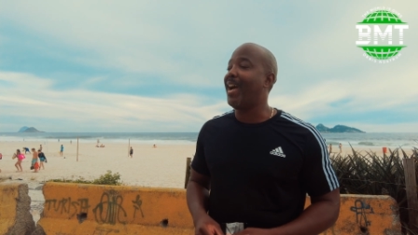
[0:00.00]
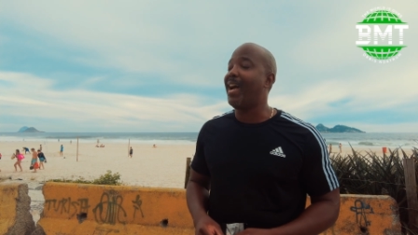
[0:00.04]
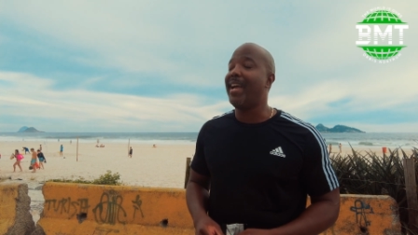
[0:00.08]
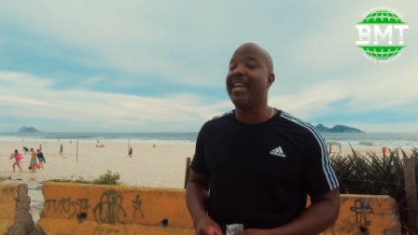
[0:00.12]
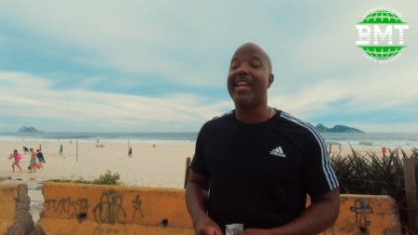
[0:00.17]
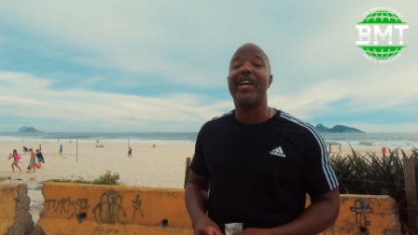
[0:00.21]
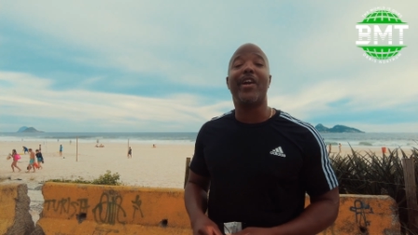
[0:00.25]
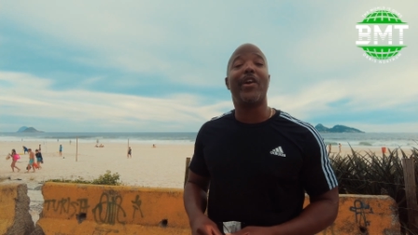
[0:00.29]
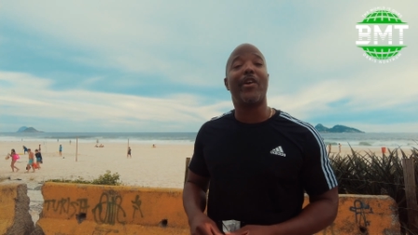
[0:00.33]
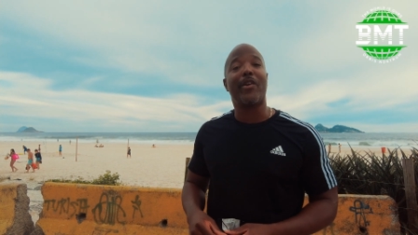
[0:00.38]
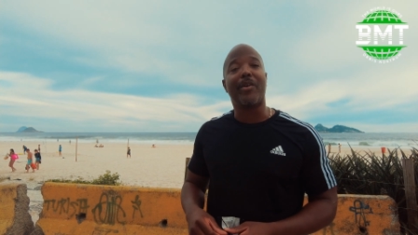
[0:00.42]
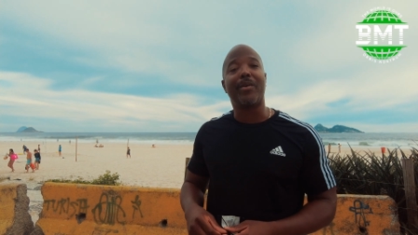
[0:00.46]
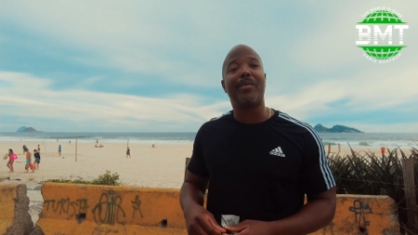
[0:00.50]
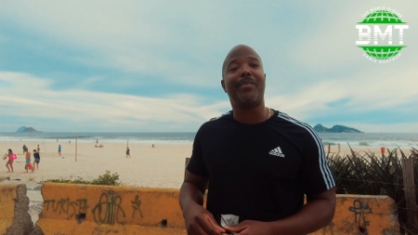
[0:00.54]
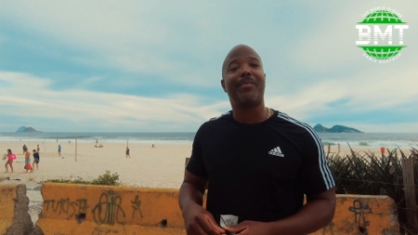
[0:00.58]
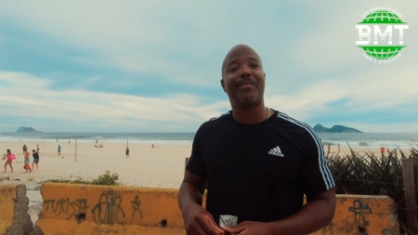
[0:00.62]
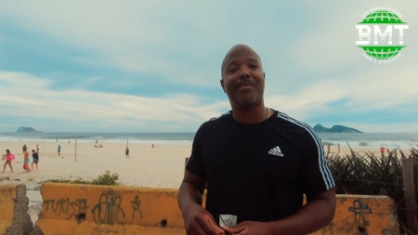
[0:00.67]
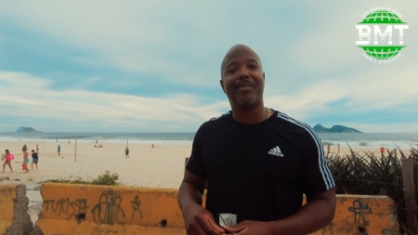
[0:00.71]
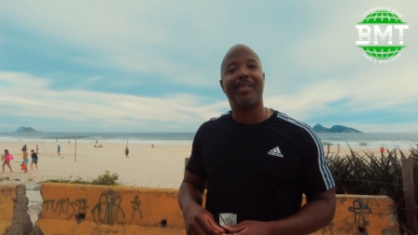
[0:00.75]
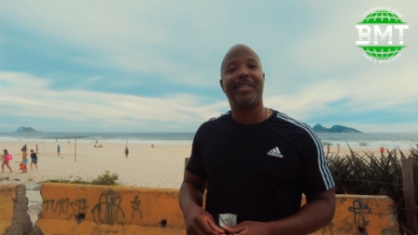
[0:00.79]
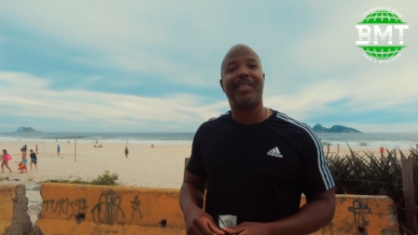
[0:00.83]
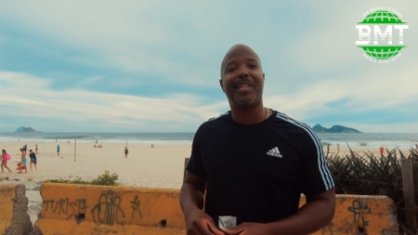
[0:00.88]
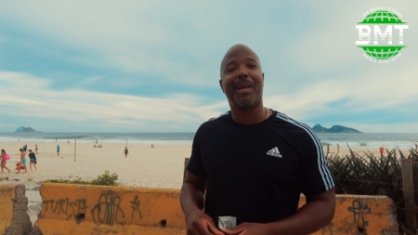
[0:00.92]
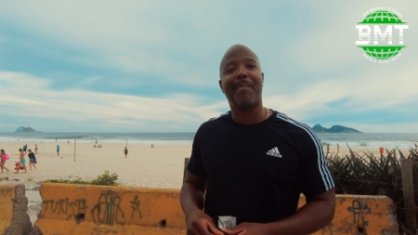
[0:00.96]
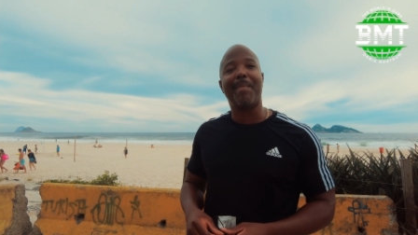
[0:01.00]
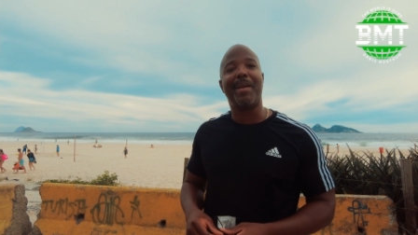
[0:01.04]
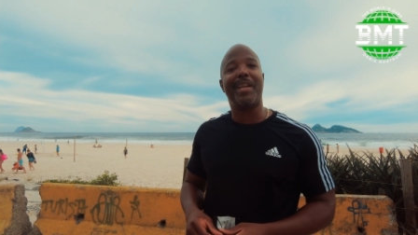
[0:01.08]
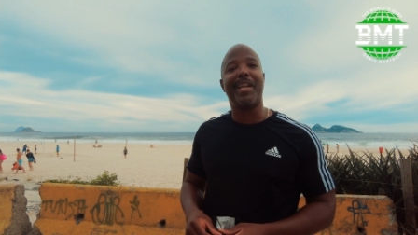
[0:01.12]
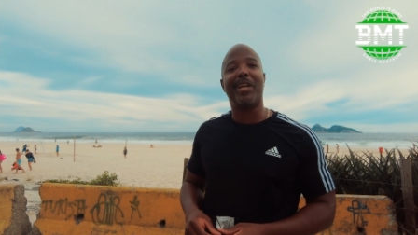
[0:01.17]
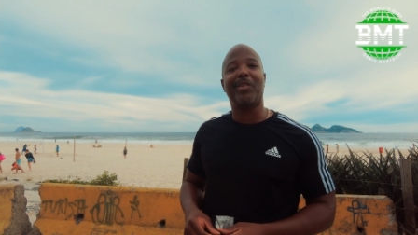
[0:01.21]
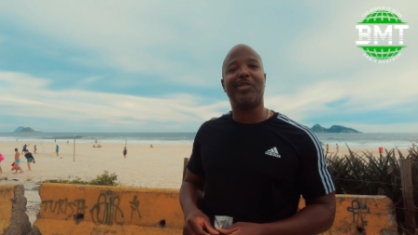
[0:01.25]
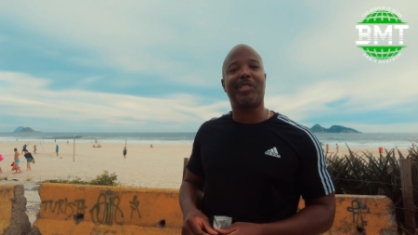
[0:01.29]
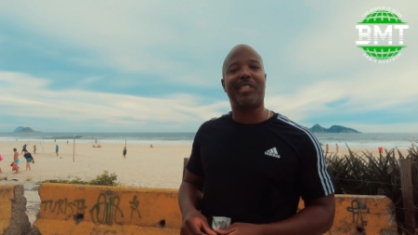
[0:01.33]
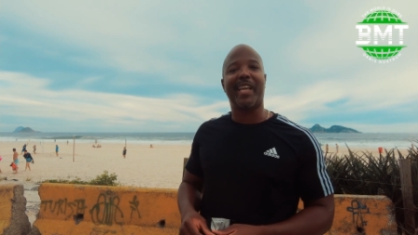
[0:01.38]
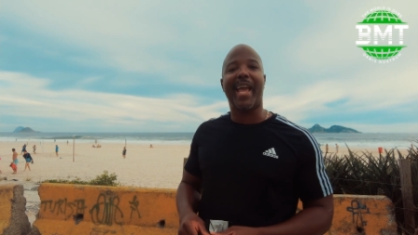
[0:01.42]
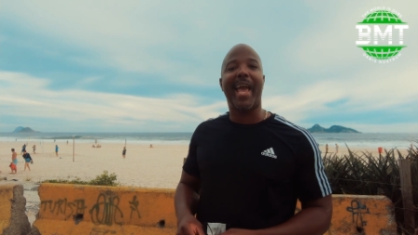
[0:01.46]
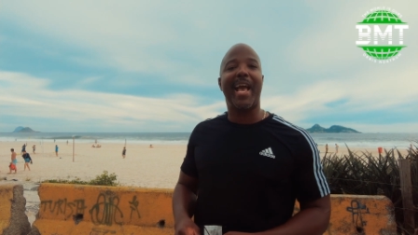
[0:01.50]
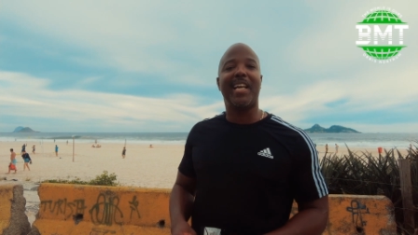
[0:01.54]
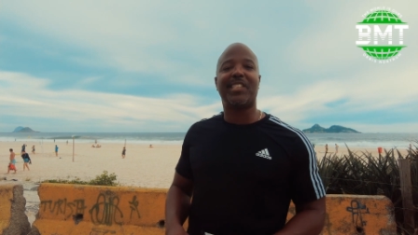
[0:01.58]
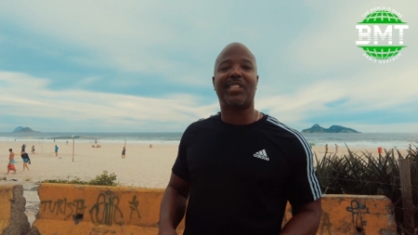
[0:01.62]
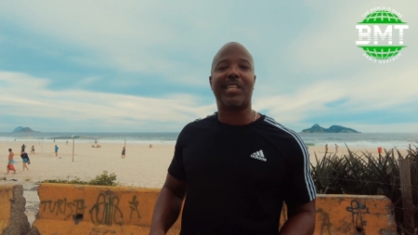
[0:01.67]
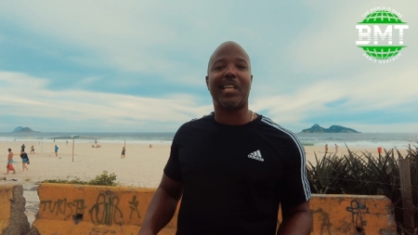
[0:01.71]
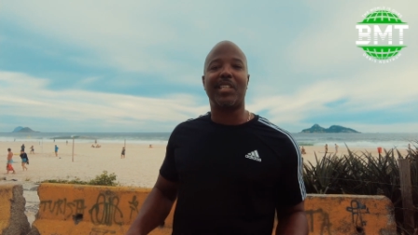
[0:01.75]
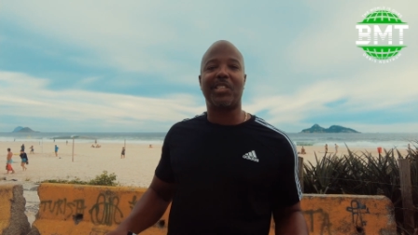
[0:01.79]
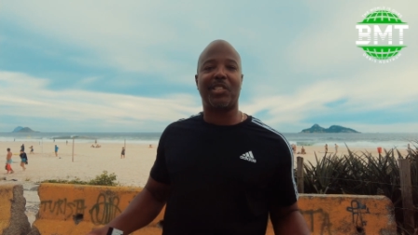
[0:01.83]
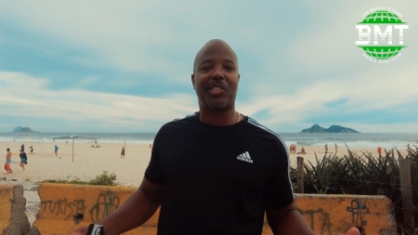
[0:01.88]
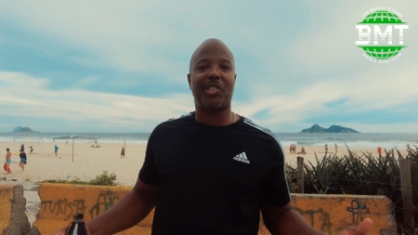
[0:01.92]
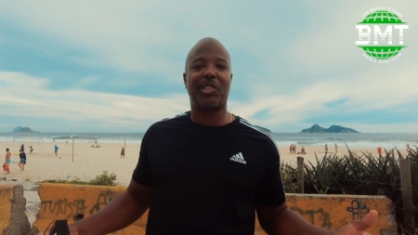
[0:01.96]
Here, I mean, there's gas
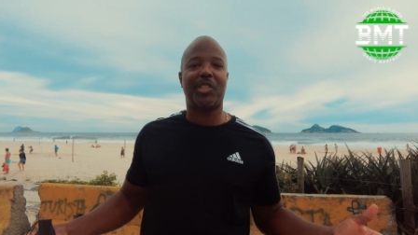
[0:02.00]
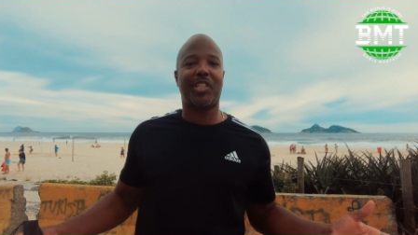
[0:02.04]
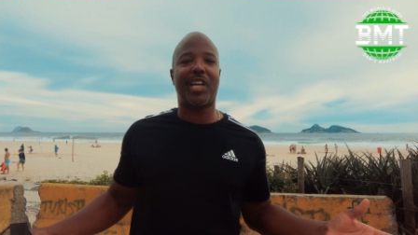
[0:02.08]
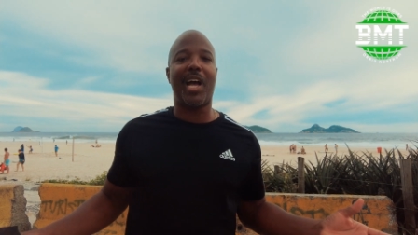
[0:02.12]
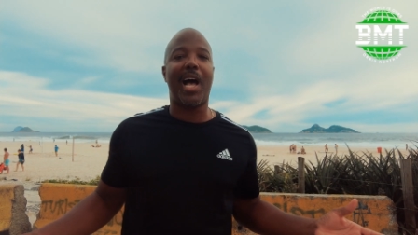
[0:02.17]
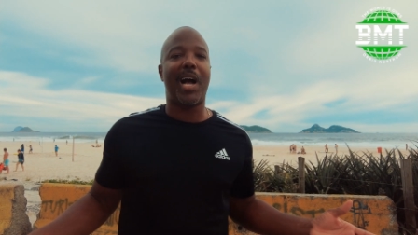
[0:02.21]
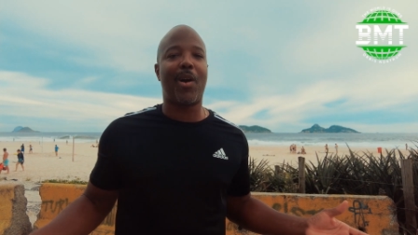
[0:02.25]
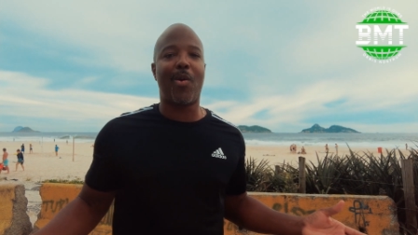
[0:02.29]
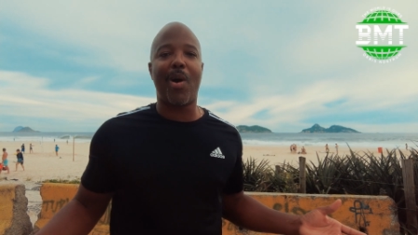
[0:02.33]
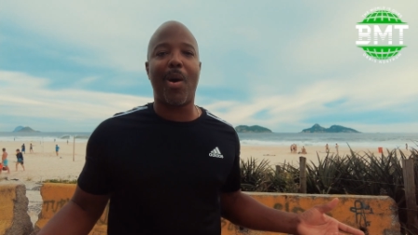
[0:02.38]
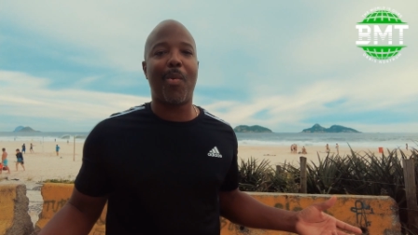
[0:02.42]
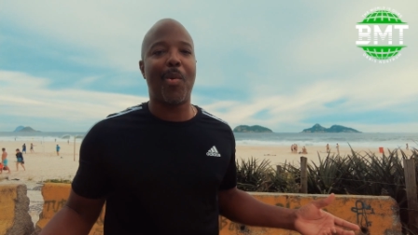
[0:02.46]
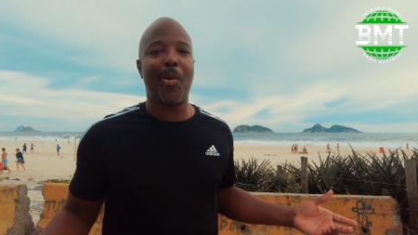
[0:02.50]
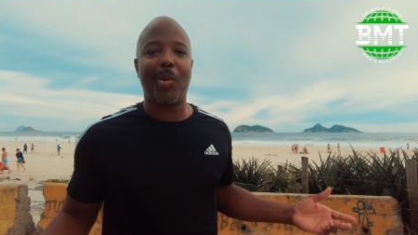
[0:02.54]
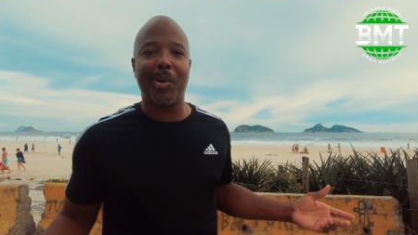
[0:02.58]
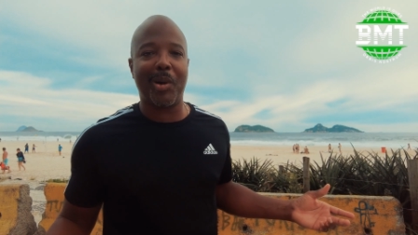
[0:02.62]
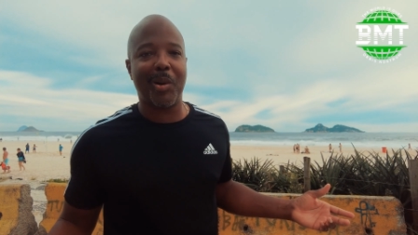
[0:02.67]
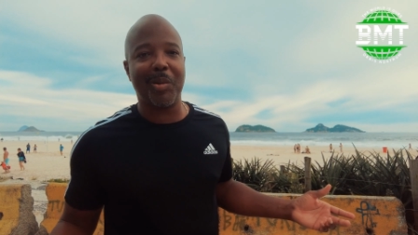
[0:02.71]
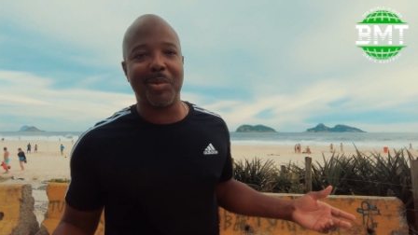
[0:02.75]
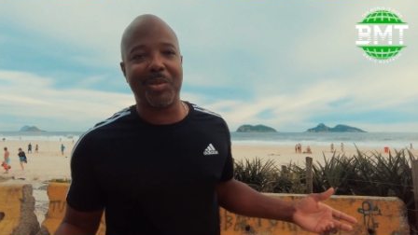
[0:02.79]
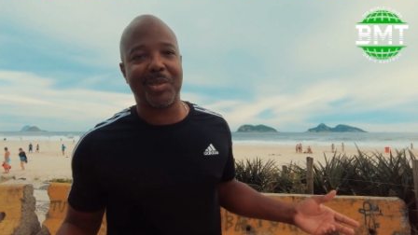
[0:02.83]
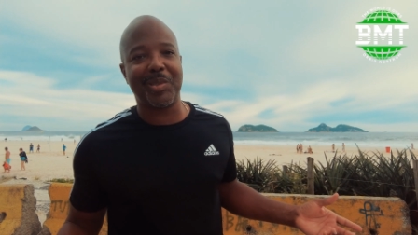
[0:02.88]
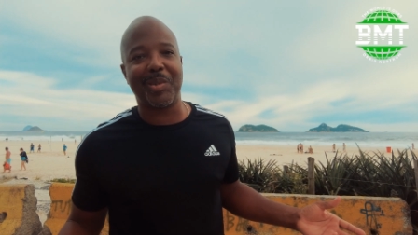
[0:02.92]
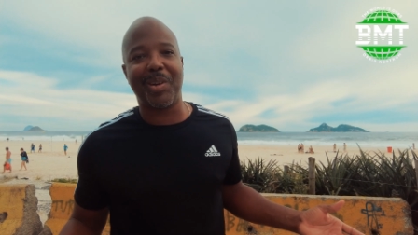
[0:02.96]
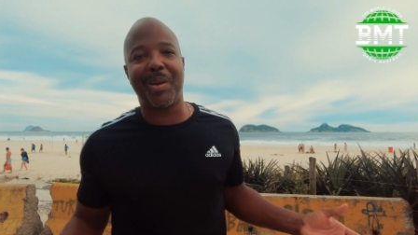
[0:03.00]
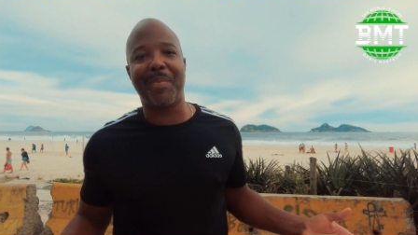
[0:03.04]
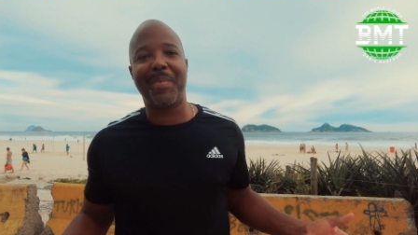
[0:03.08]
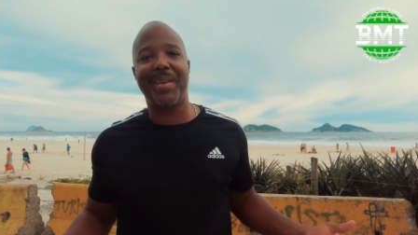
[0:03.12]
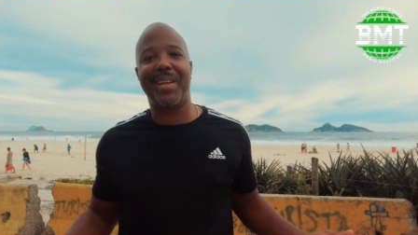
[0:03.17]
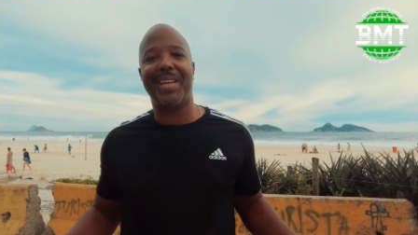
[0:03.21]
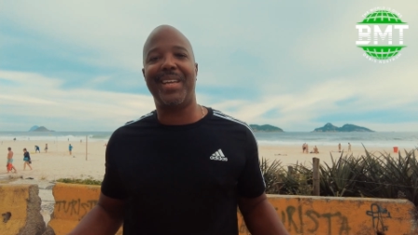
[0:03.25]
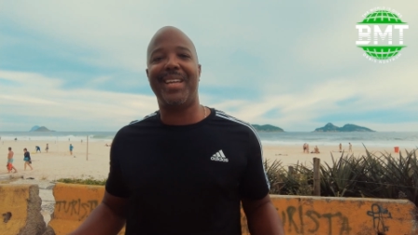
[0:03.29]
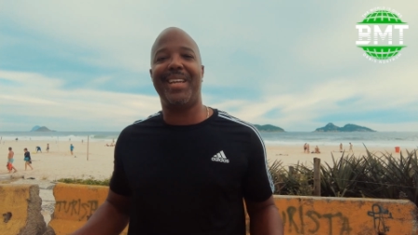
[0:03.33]
stations in Chicago I won't go to. I